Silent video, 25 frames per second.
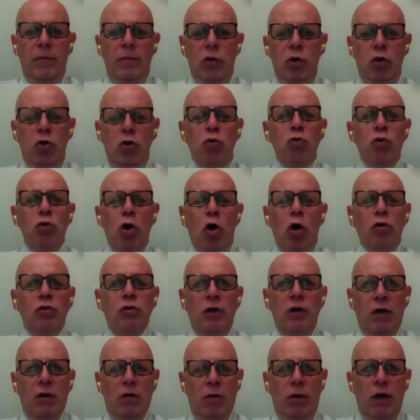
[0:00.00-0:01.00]
do not
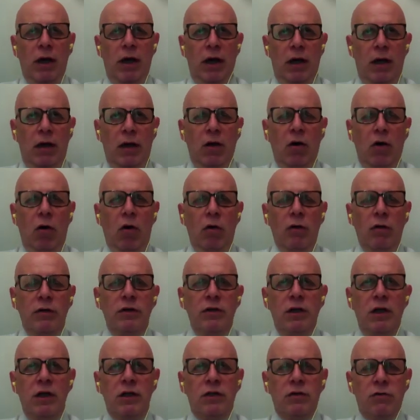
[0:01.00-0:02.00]
agree on
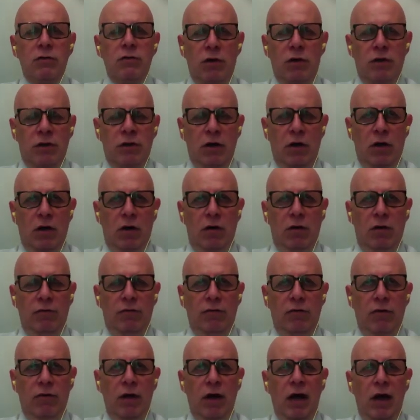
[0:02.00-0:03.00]
this reserve
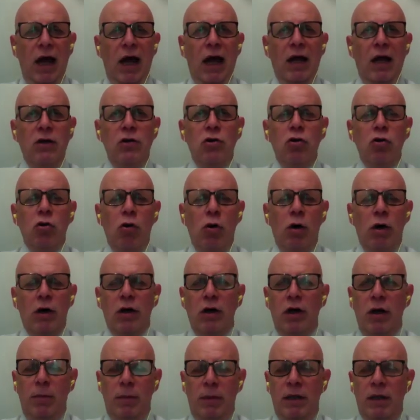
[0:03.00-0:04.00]
and no
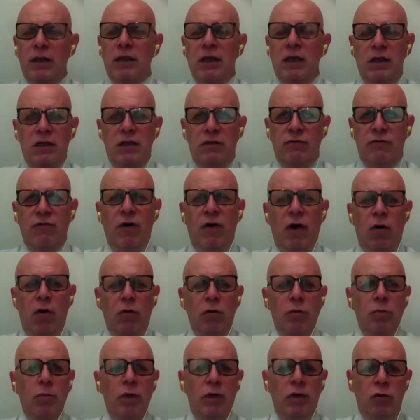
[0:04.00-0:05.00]
agreement is
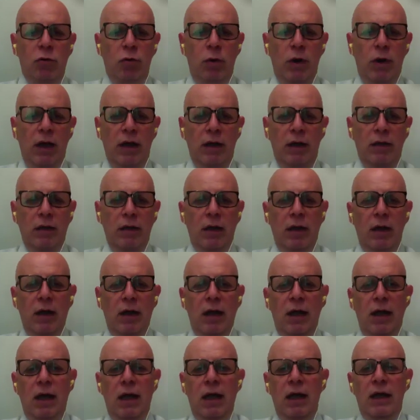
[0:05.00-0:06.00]
found between
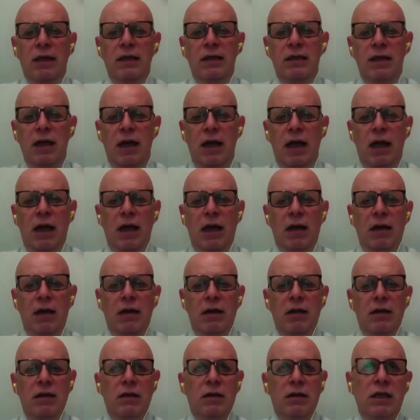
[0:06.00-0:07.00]
the
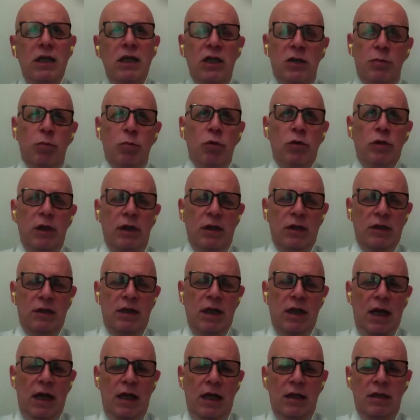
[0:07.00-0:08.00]
disputing
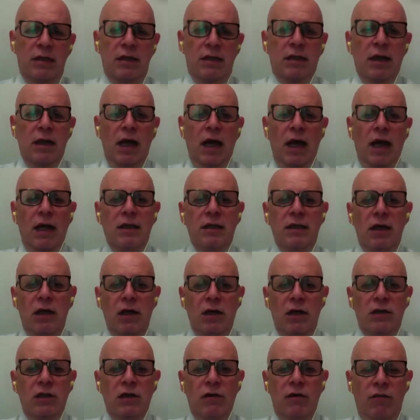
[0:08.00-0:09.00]
states and the
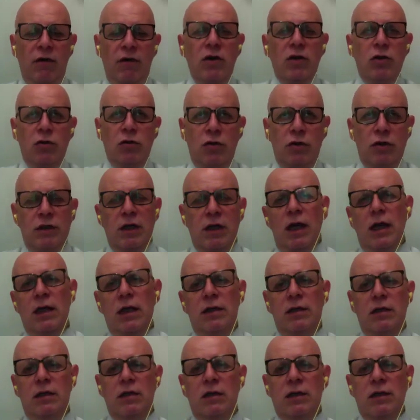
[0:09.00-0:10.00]
reservation
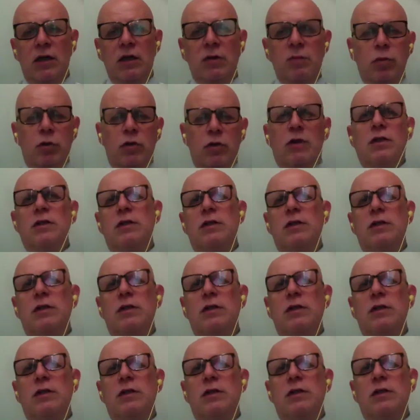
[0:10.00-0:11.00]
state, the disputing
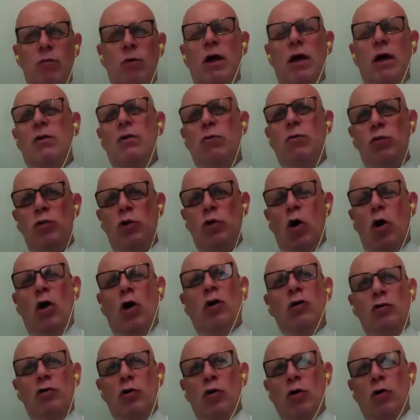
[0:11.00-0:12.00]
state is the one who
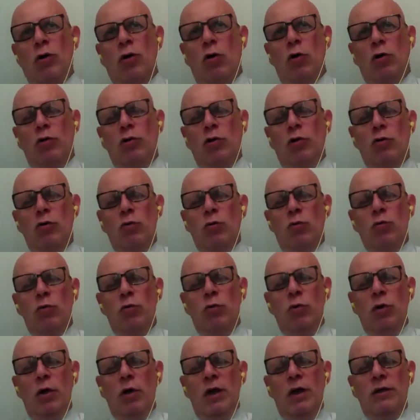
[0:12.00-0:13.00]
don't, or
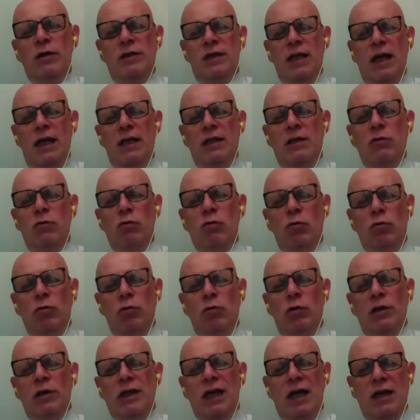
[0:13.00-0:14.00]
the state who
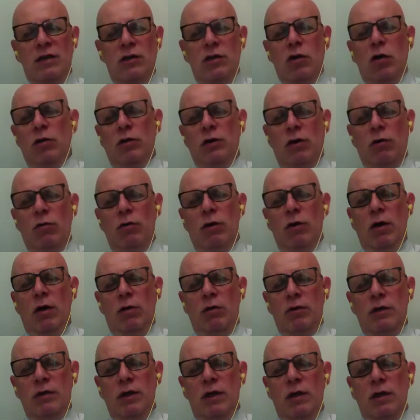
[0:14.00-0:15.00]
does not agree
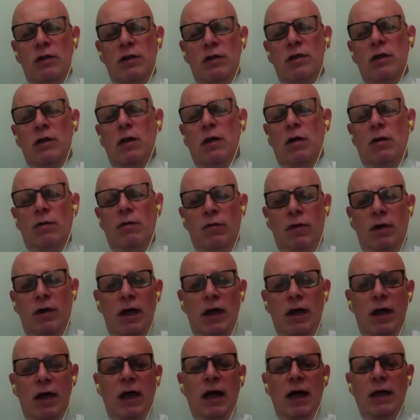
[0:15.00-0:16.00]
on the reserve,
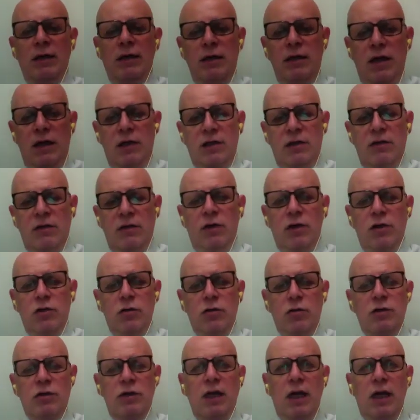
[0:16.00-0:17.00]
and the
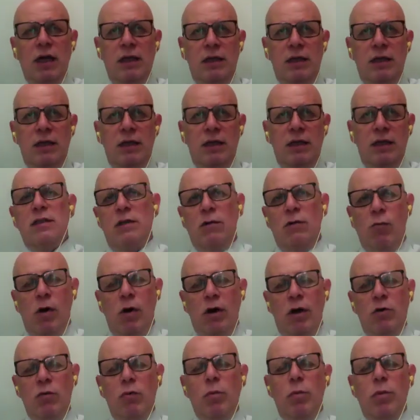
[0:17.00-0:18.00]
reservation state is the
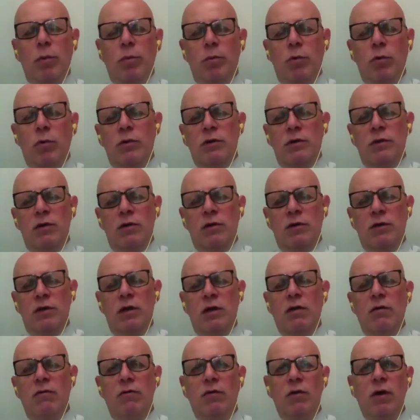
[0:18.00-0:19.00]
one who proposed the
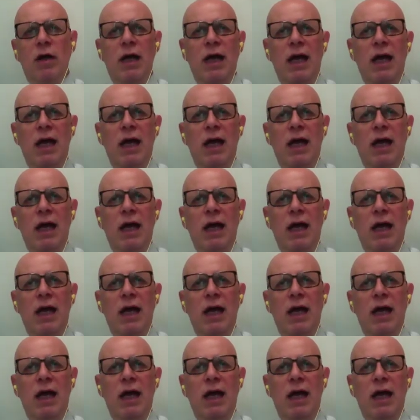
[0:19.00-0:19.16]
reserve,